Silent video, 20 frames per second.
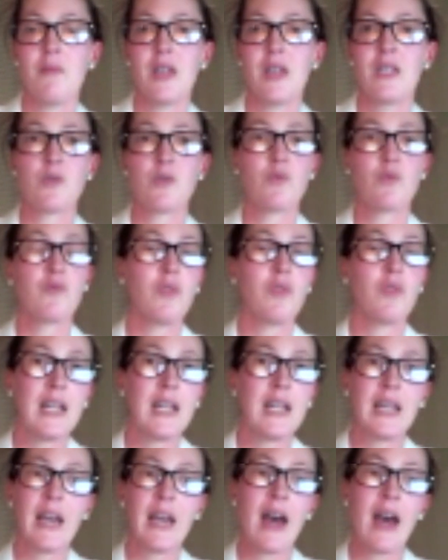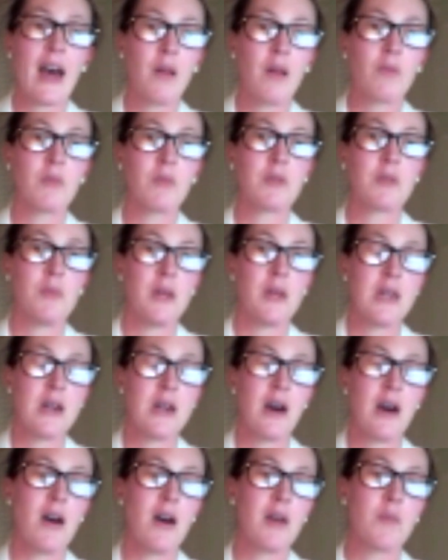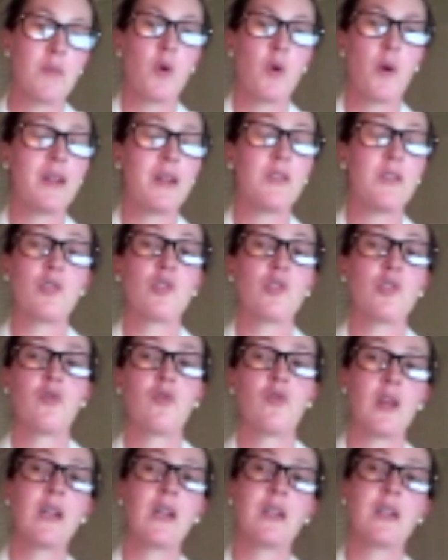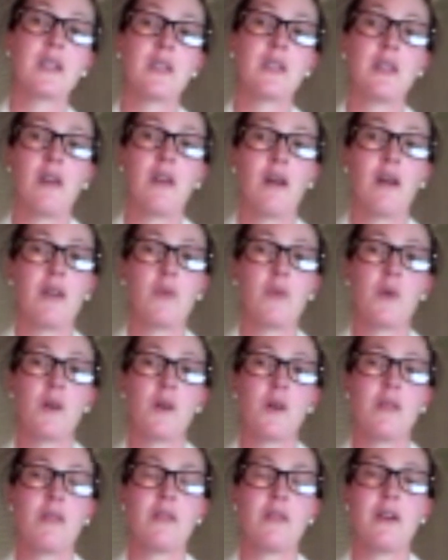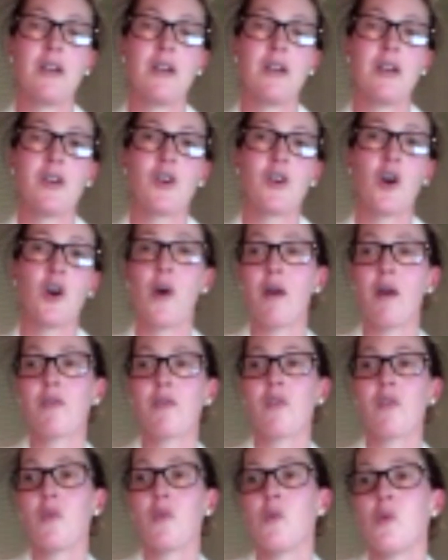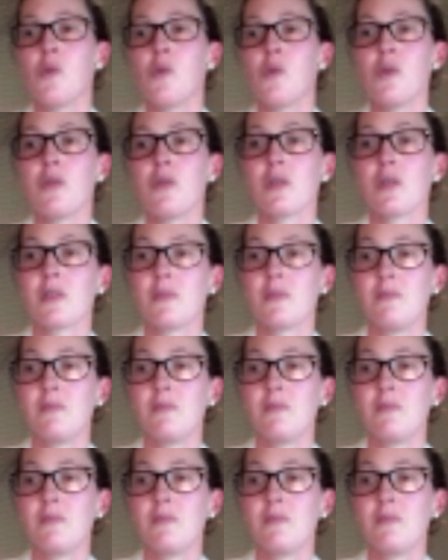it's really helped me. I am quite strict that I will go out for a walk.